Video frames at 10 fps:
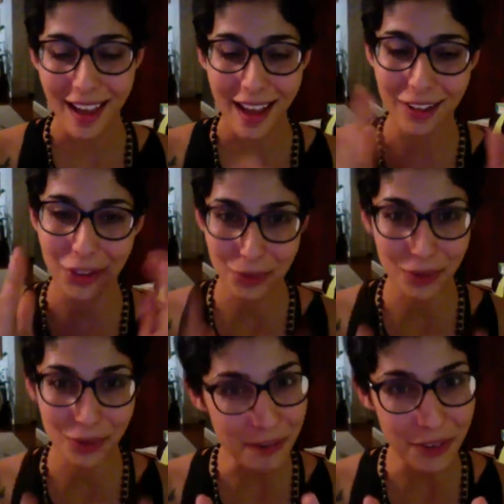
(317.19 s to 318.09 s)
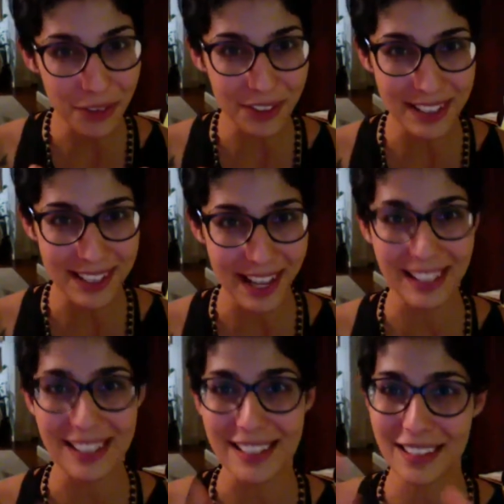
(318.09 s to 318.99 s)
and you run for 30
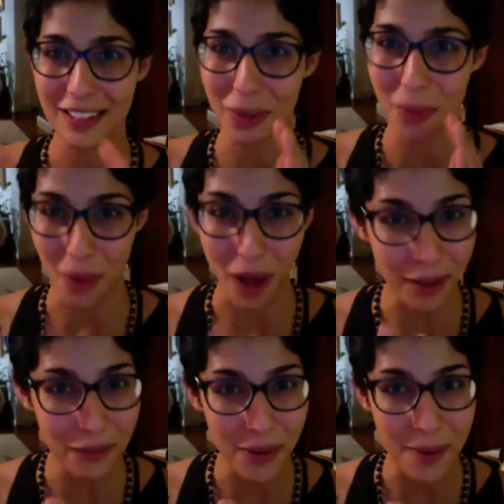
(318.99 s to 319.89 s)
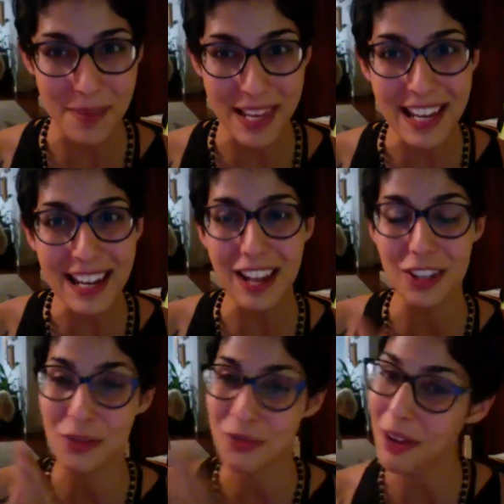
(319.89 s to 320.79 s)
seconds, and then you walk for a minute
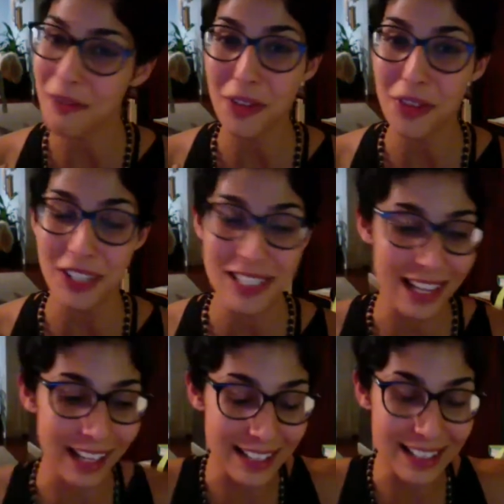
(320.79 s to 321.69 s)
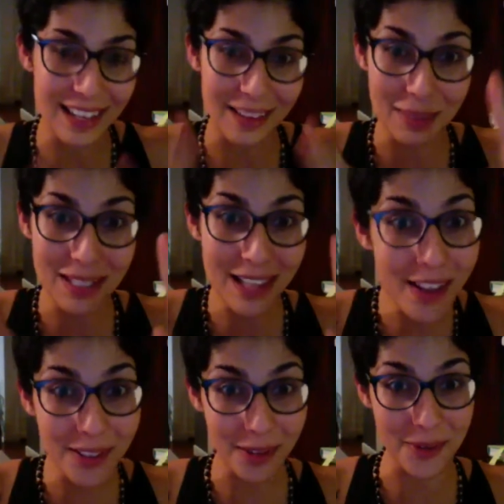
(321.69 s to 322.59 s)
and you run for 30 seconds. And let me
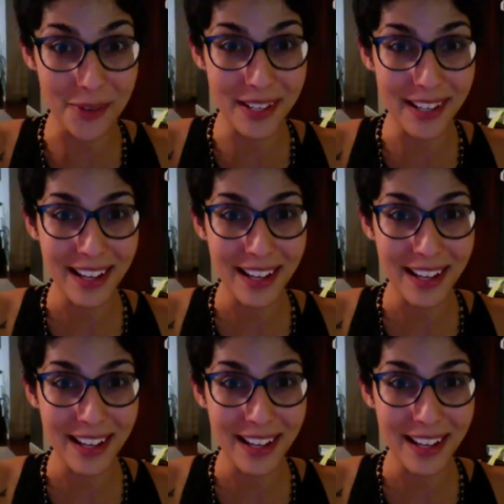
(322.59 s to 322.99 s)
tell you,